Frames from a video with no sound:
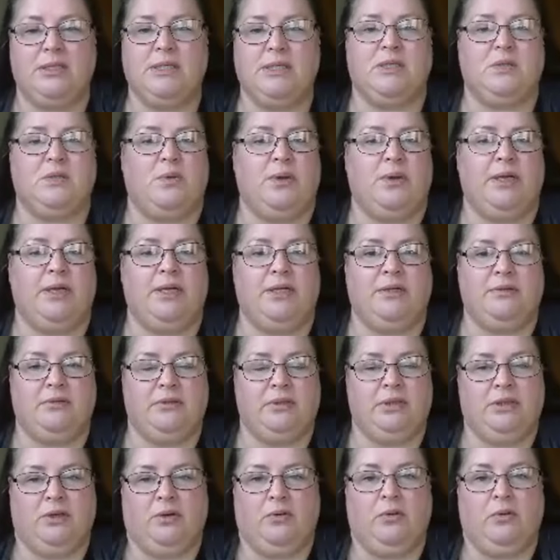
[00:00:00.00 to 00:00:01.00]
That's why
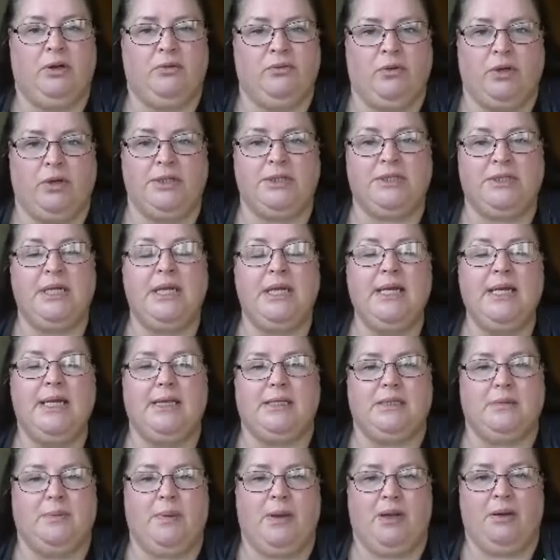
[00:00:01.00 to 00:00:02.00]
you know I write.
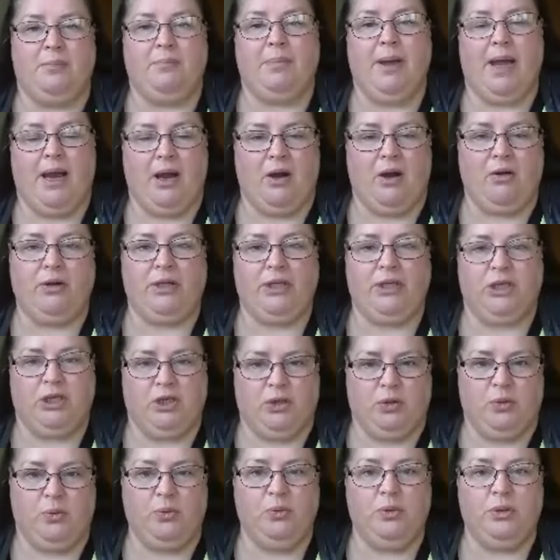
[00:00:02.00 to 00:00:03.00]
It's about empowering
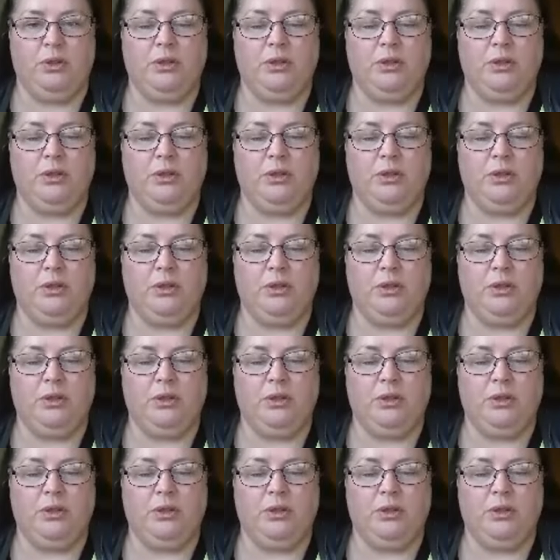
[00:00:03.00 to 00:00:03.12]
you.